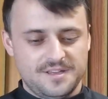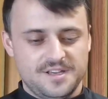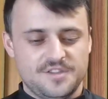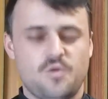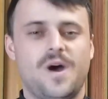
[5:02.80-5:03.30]

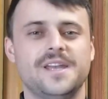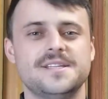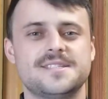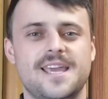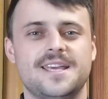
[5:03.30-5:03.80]
The one
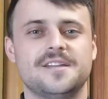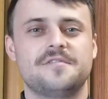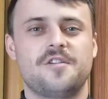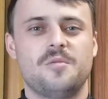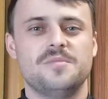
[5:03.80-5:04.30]
is taken
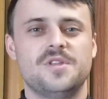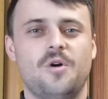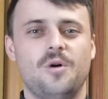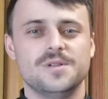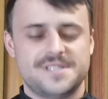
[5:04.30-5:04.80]
from the
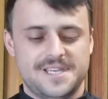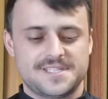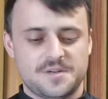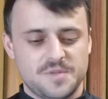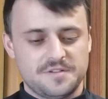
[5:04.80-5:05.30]
Old
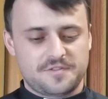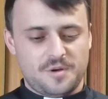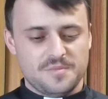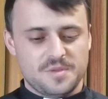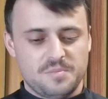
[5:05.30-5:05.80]
Testament,
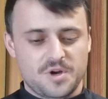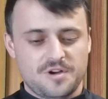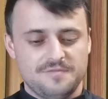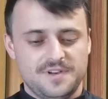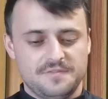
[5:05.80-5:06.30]
from the book
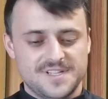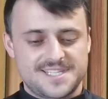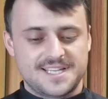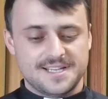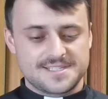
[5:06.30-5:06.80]
of
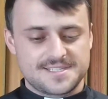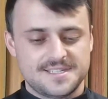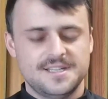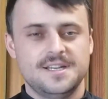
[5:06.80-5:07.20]
Leviticus.